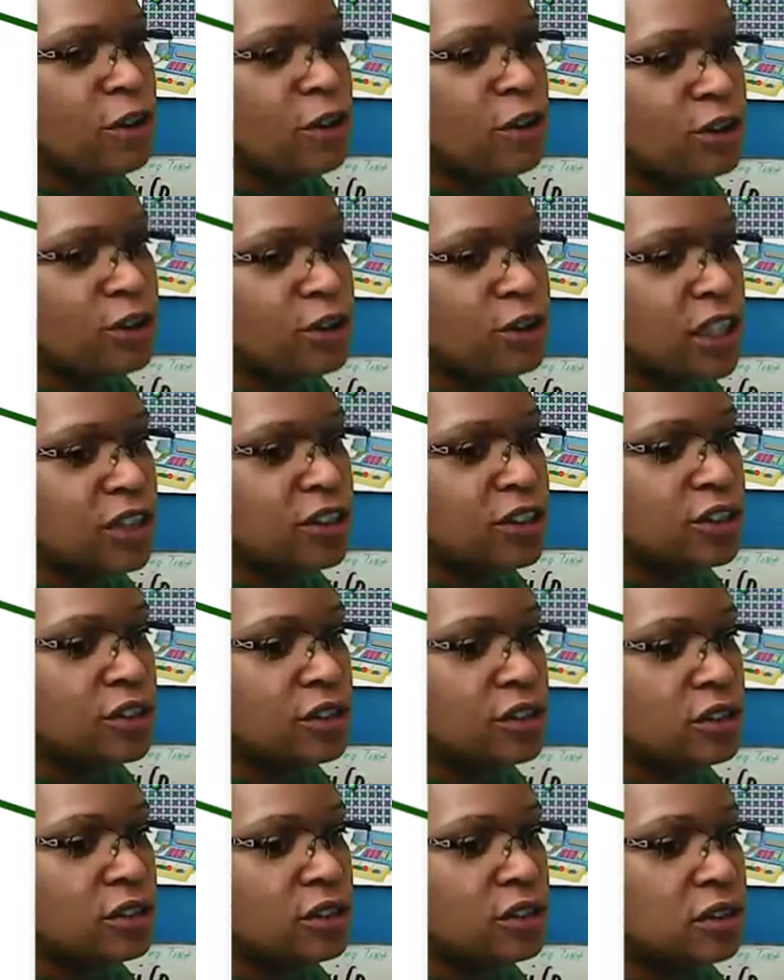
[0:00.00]
falls
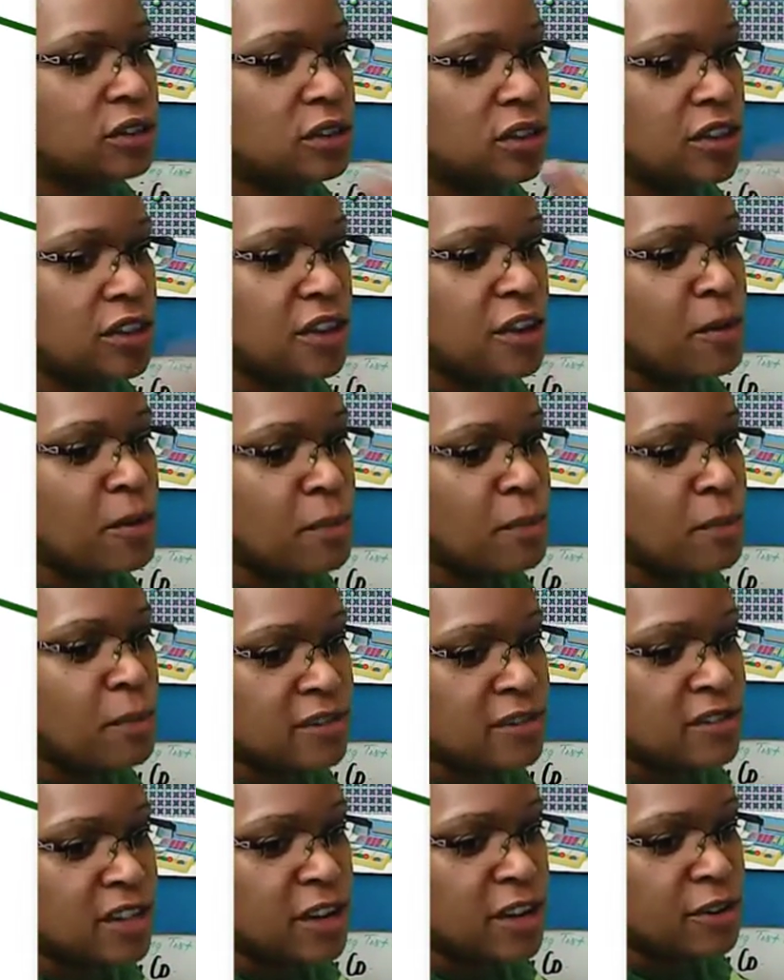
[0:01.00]
under their
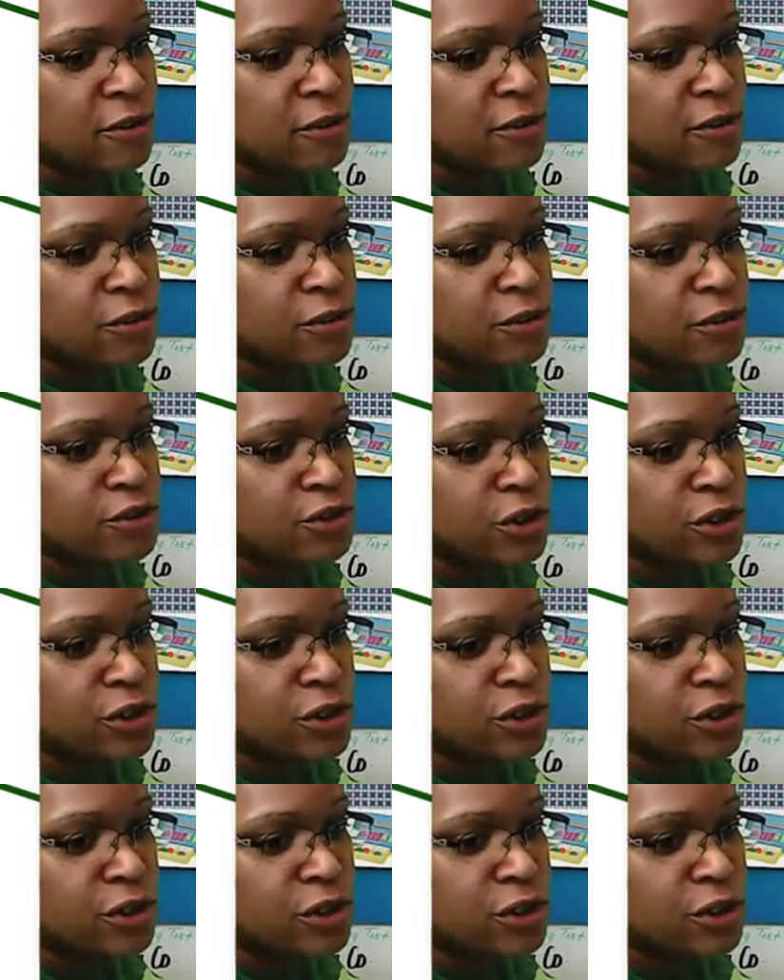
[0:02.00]
math standard for